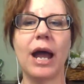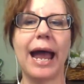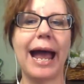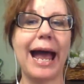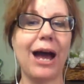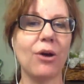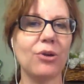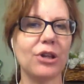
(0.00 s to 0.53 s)

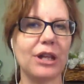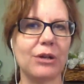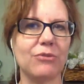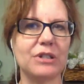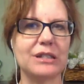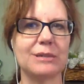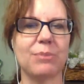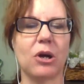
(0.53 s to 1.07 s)
How do they
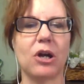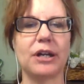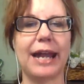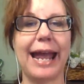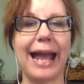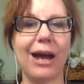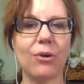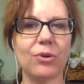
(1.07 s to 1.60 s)
respond?
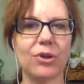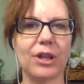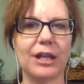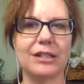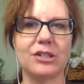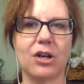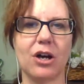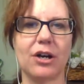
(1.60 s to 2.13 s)
How do
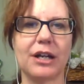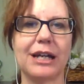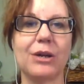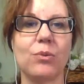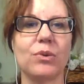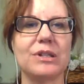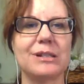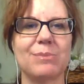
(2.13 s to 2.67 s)
they talk?
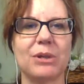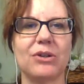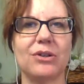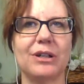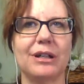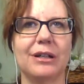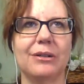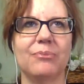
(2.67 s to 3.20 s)
It was
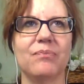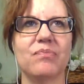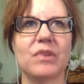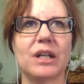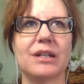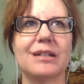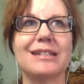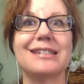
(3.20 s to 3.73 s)
building
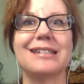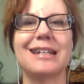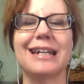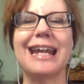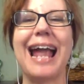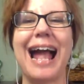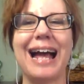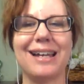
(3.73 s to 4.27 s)
the
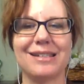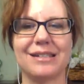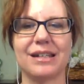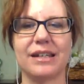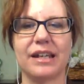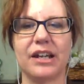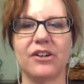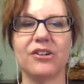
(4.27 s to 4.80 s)
city as
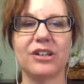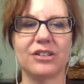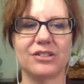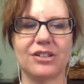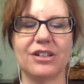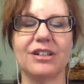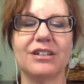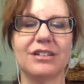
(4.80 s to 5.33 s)
a
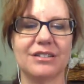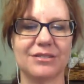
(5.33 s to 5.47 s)
character.